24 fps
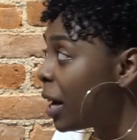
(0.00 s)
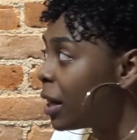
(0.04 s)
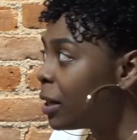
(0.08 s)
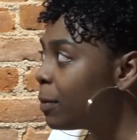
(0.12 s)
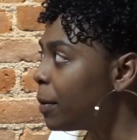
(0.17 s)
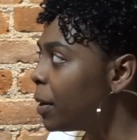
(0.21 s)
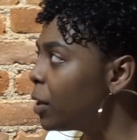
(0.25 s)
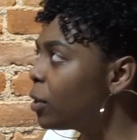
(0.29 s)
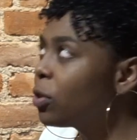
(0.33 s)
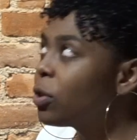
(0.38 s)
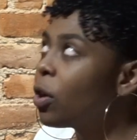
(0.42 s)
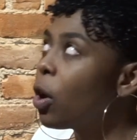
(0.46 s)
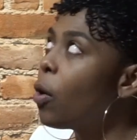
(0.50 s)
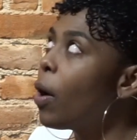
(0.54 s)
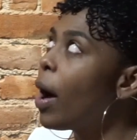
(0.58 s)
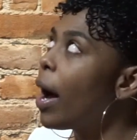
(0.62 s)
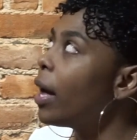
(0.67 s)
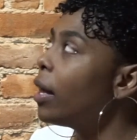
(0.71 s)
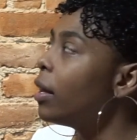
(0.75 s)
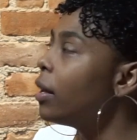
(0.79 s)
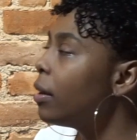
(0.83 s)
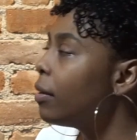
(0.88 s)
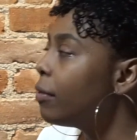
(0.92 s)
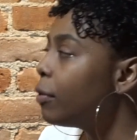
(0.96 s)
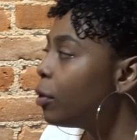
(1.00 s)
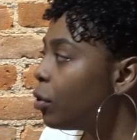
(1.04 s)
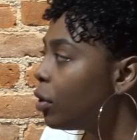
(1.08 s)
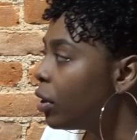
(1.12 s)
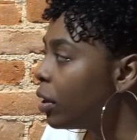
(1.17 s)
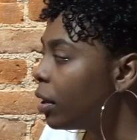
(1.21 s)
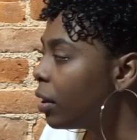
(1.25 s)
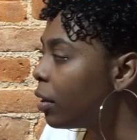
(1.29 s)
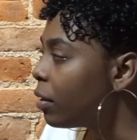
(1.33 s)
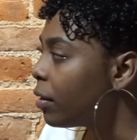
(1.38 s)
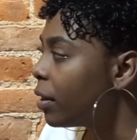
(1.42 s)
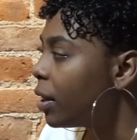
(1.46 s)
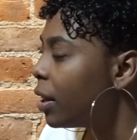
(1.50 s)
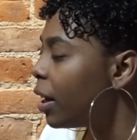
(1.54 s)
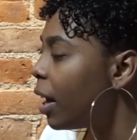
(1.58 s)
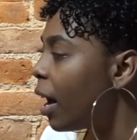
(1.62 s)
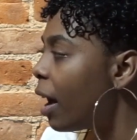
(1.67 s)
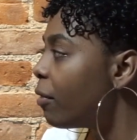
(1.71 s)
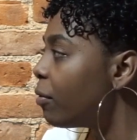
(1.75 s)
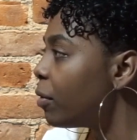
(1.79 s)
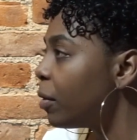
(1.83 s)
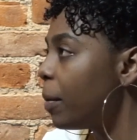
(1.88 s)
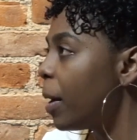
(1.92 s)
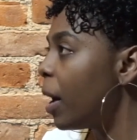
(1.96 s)
I speak so highly of you to
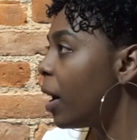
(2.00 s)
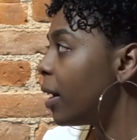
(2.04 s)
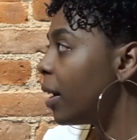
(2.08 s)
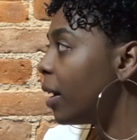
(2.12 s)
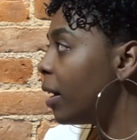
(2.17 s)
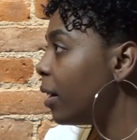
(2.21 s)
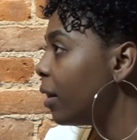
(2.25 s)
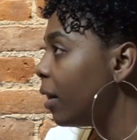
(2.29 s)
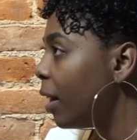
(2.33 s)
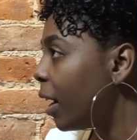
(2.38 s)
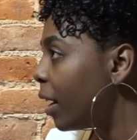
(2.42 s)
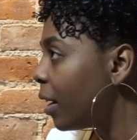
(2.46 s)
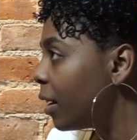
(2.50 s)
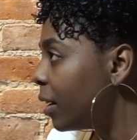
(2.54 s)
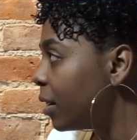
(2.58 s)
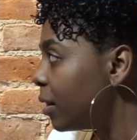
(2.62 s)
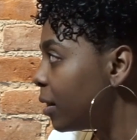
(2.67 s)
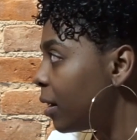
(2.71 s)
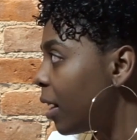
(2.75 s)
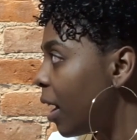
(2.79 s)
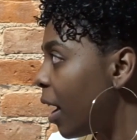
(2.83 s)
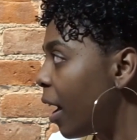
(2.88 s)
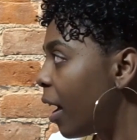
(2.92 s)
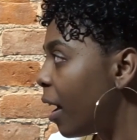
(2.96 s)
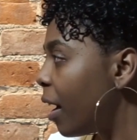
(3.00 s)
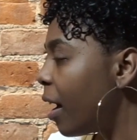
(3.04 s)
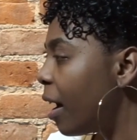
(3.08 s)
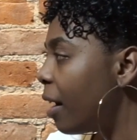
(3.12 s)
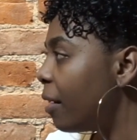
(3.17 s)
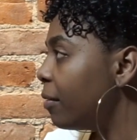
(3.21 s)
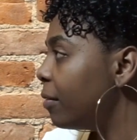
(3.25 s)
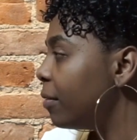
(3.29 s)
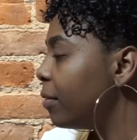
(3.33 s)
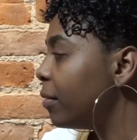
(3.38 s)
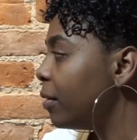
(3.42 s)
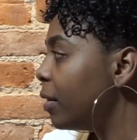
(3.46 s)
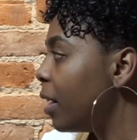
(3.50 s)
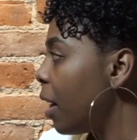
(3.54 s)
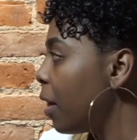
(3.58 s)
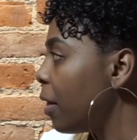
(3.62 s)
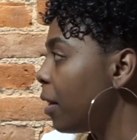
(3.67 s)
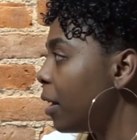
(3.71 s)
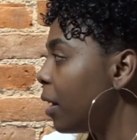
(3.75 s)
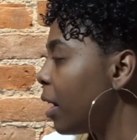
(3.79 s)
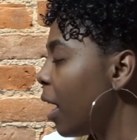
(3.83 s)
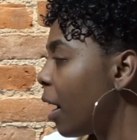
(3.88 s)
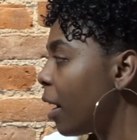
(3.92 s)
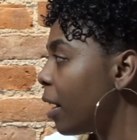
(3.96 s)
literally everybody, like, because I have
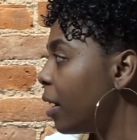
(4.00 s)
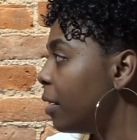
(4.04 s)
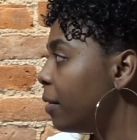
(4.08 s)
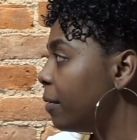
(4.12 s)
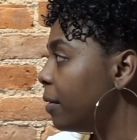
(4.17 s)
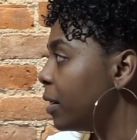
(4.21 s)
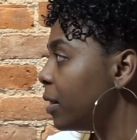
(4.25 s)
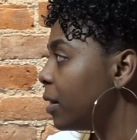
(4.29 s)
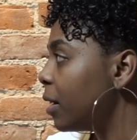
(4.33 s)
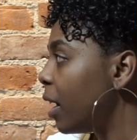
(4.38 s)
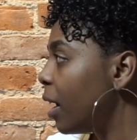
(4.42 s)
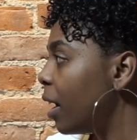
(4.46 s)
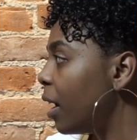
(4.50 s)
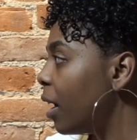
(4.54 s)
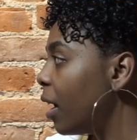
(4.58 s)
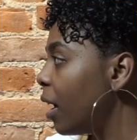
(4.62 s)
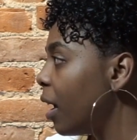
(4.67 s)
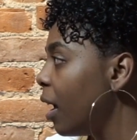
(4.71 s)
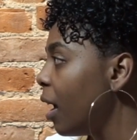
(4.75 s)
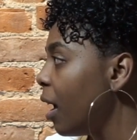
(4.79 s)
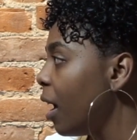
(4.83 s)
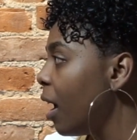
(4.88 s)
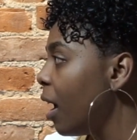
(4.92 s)
nothing negative to say.